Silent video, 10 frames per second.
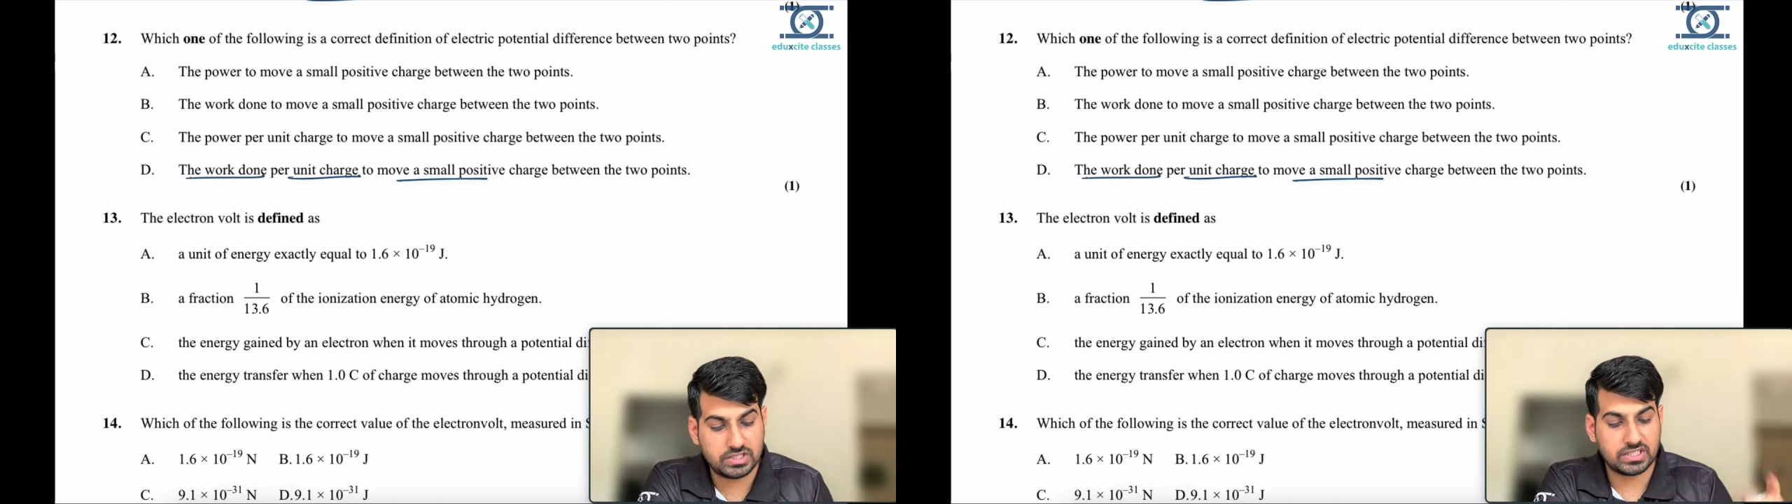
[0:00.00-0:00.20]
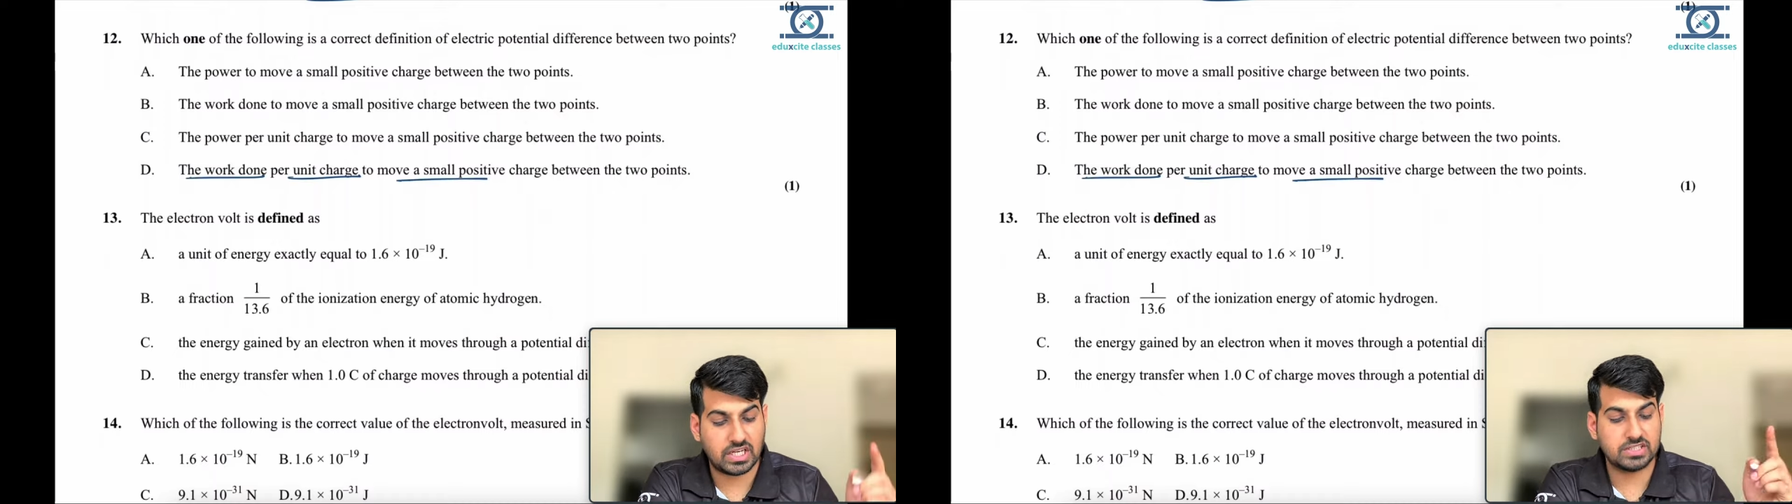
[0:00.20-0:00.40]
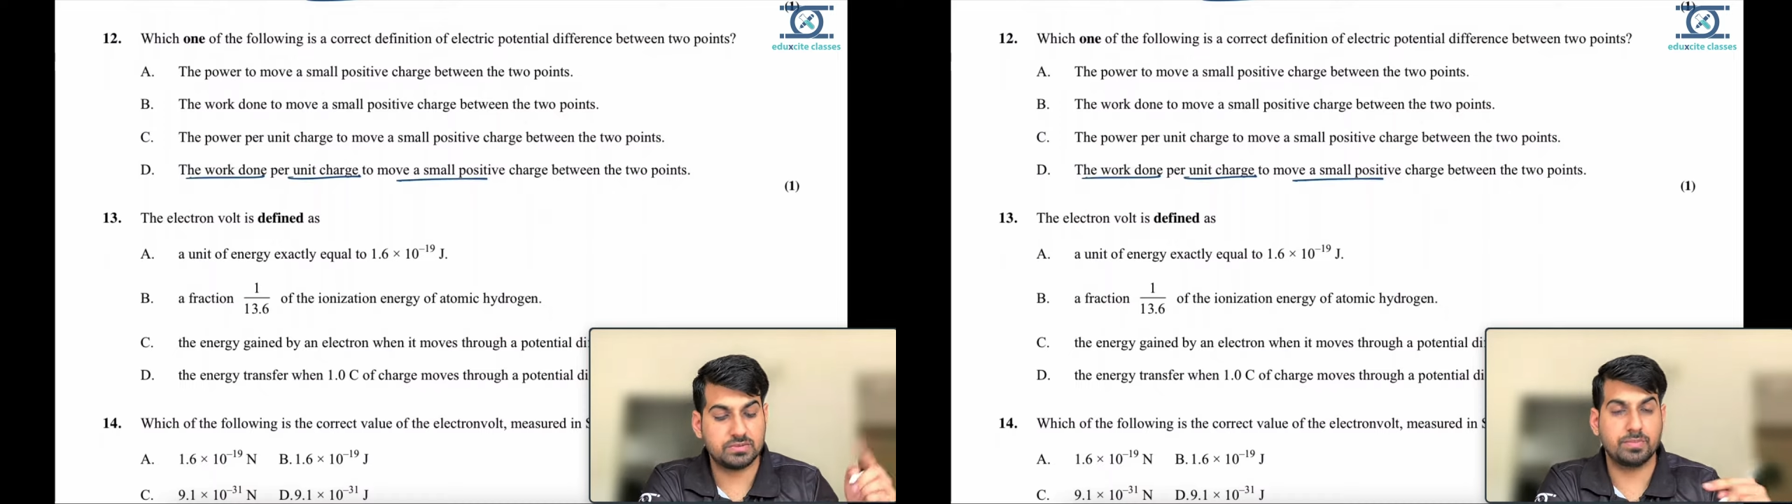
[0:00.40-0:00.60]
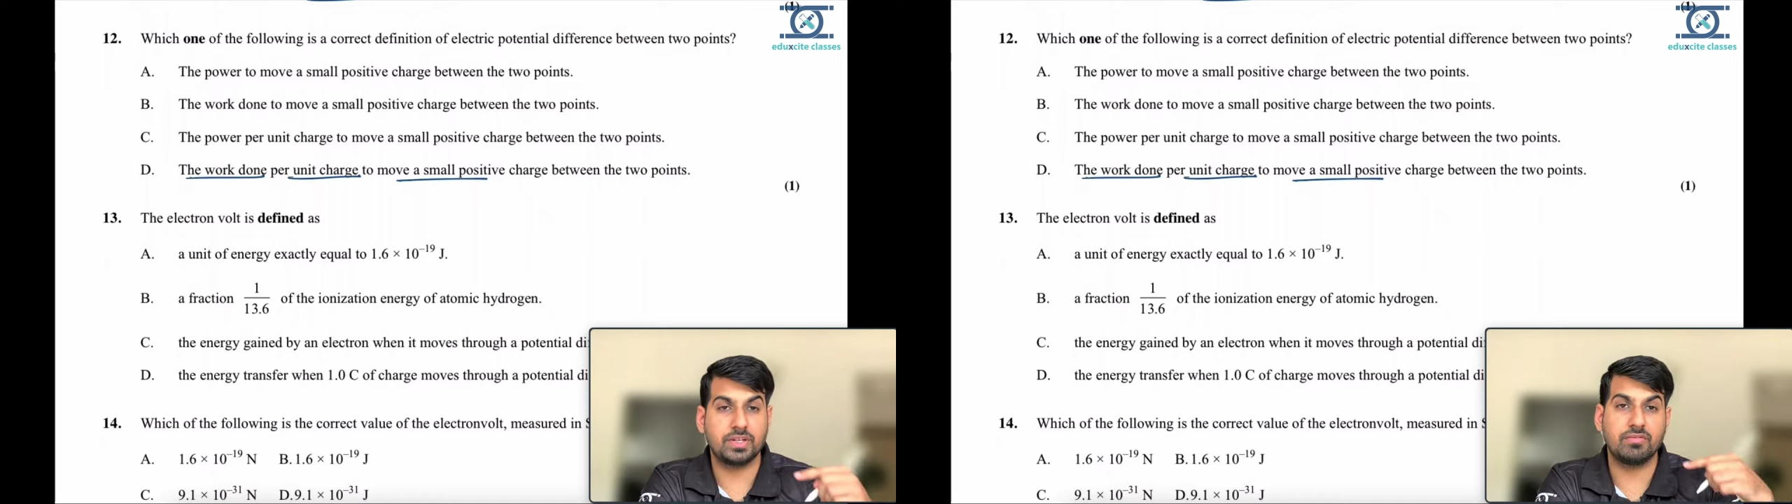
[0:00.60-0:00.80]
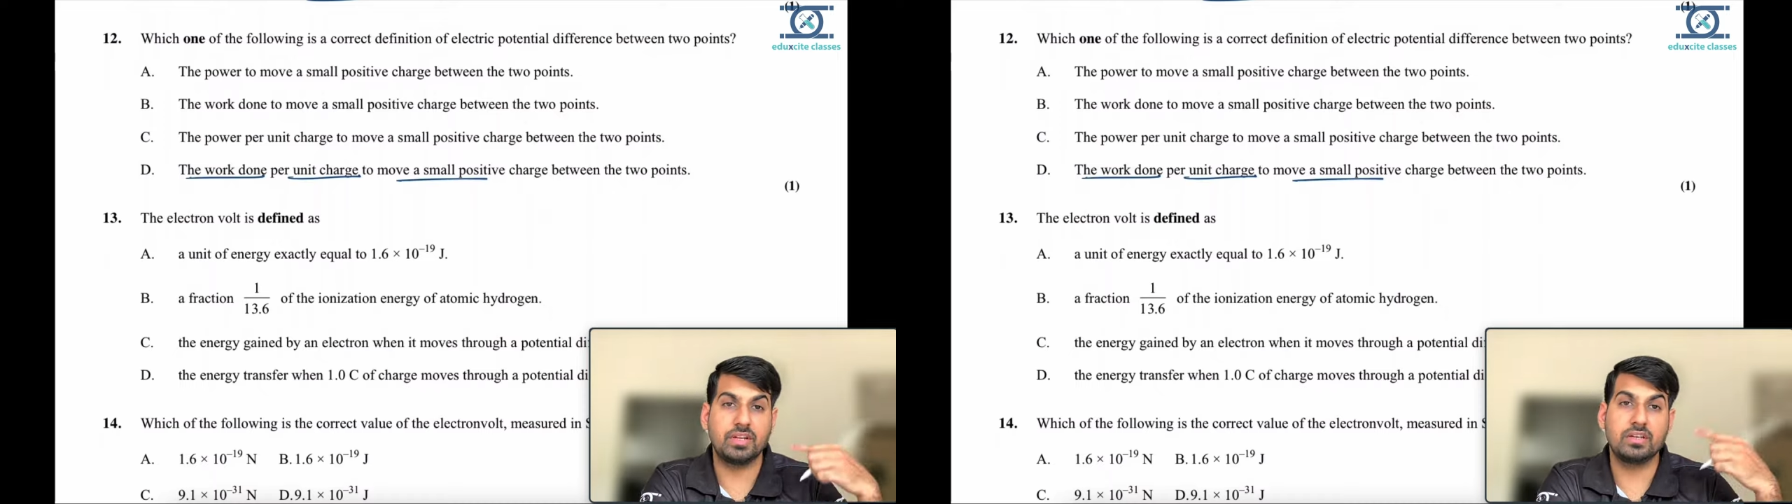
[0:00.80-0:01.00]
charge
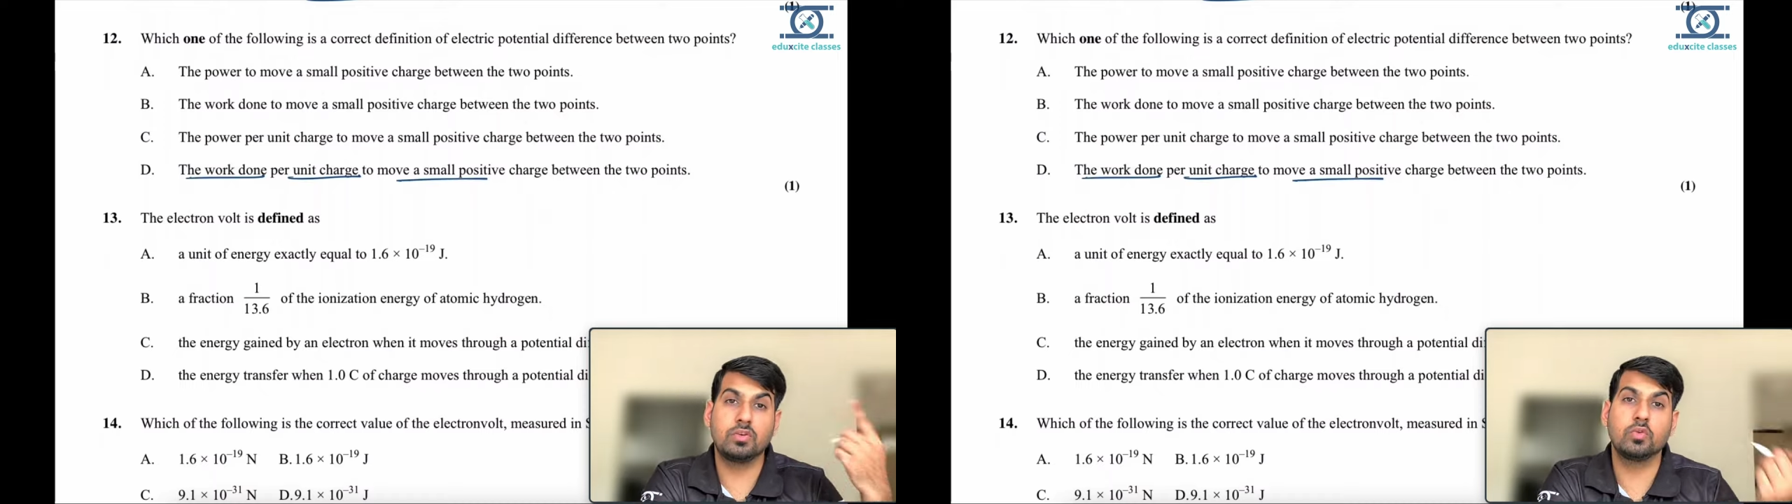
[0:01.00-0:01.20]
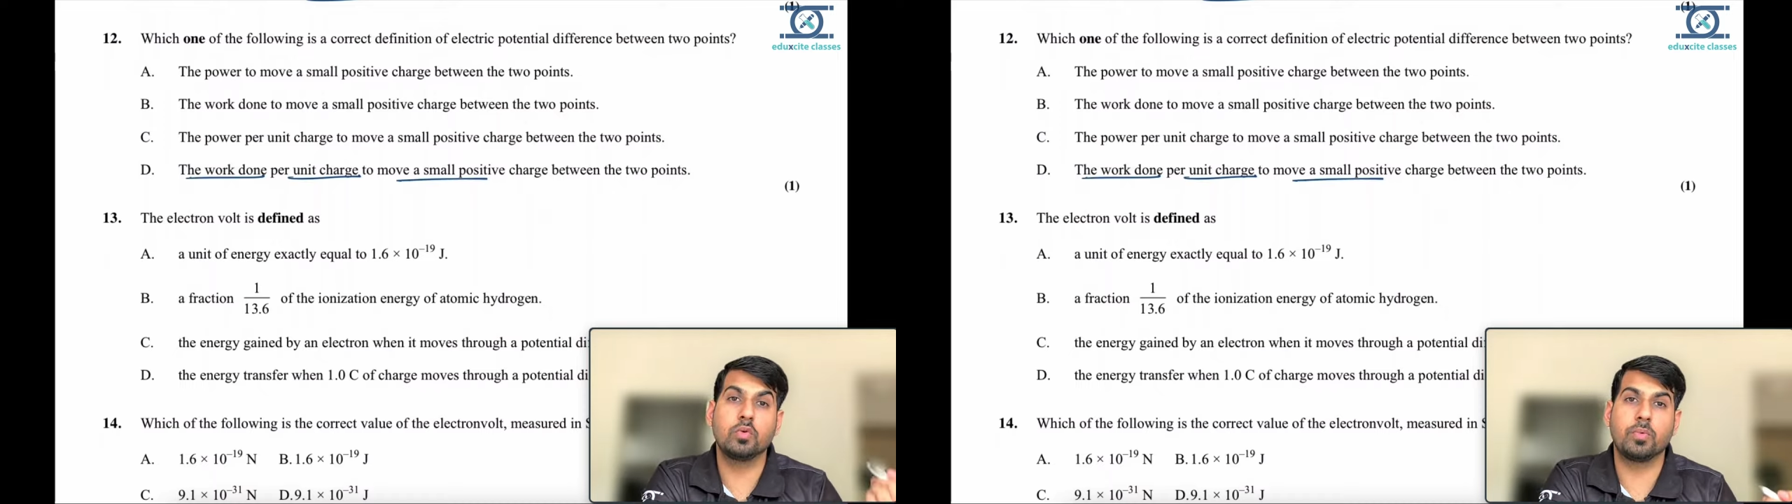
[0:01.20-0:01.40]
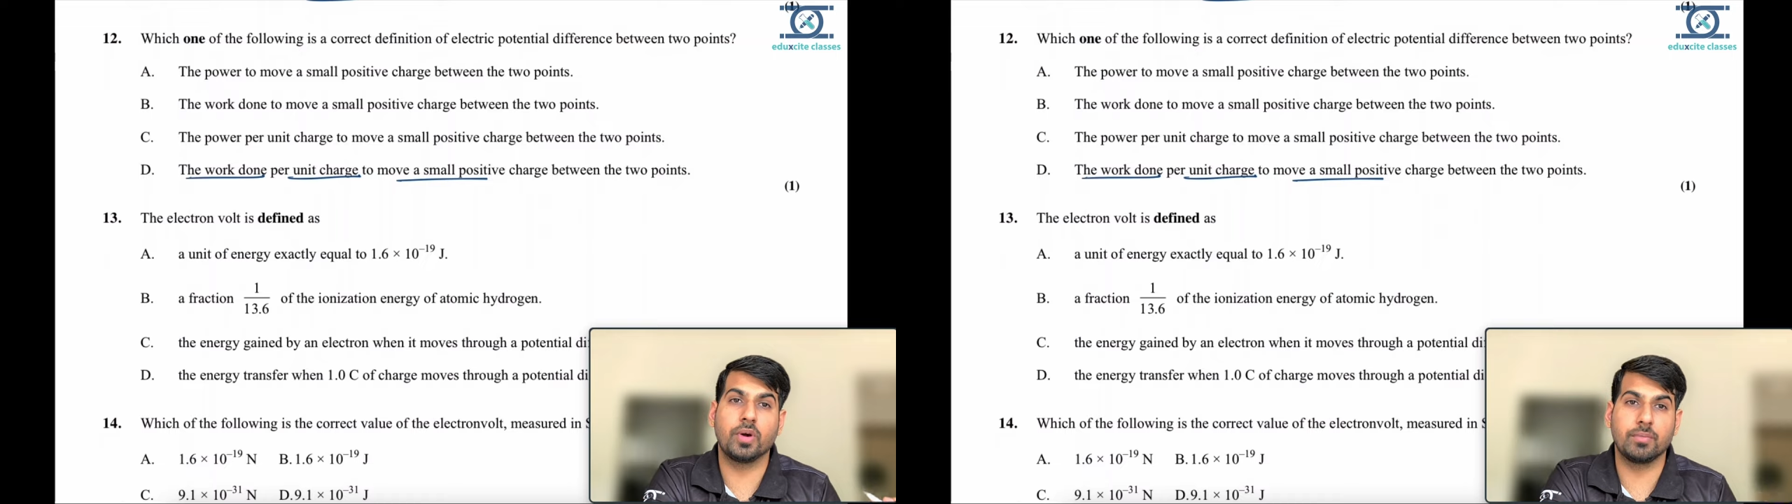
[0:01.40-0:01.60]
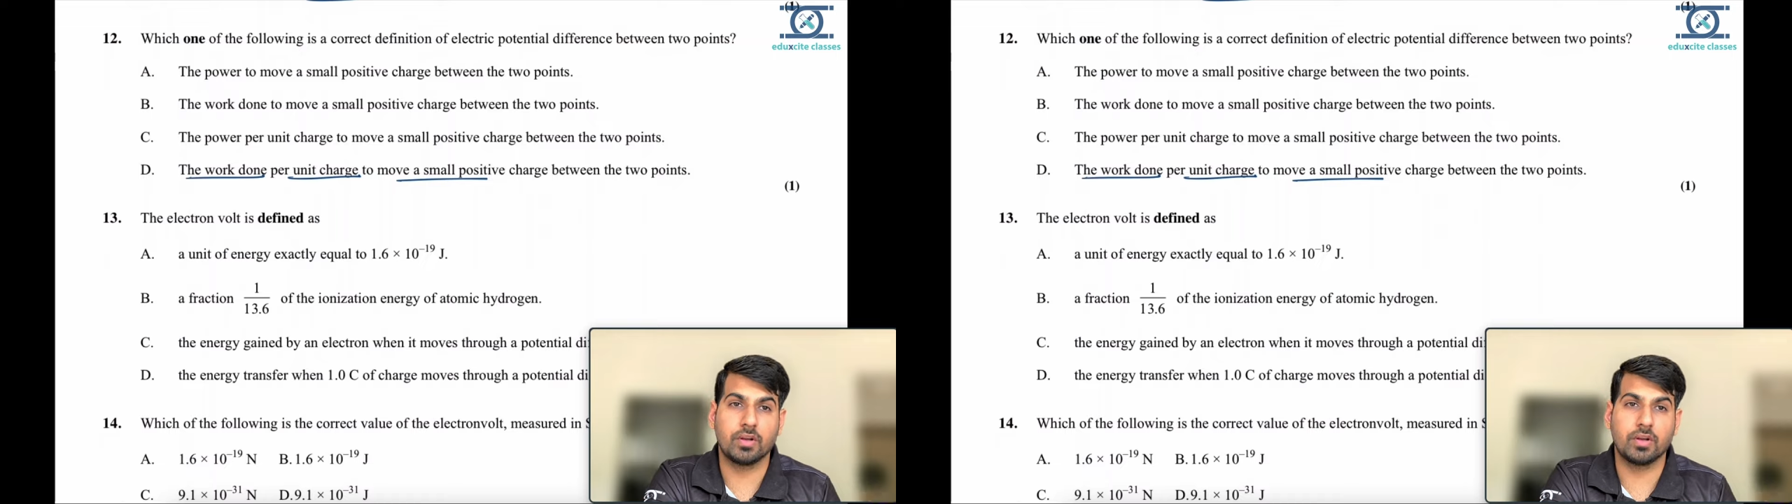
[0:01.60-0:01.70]
between 2 points,